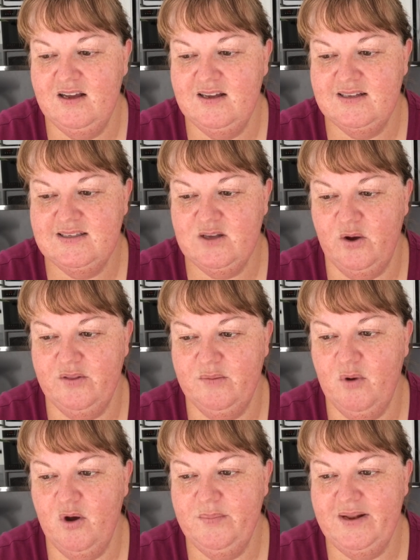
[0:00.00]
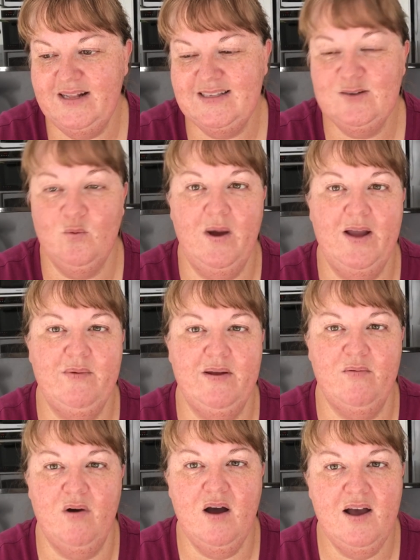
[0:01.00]
So at the moment it's a way we
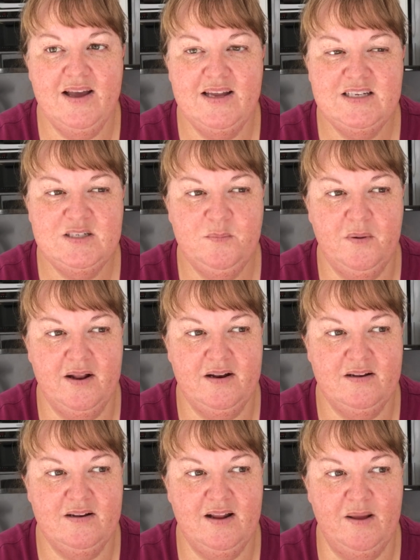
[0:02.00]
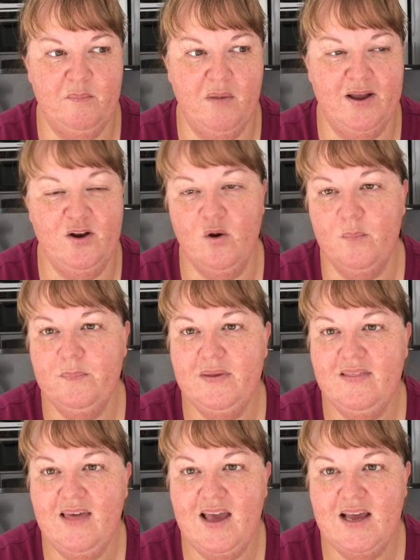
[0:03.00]
ride, but it might not be
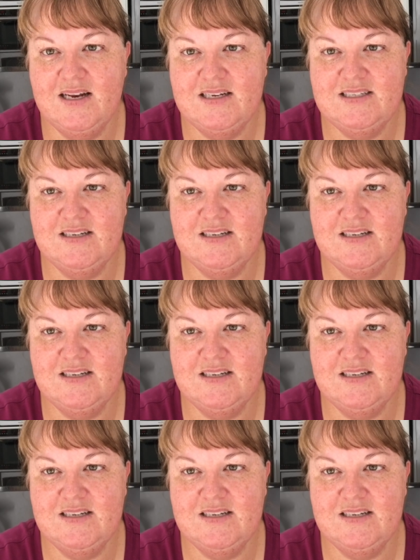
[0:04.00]
that.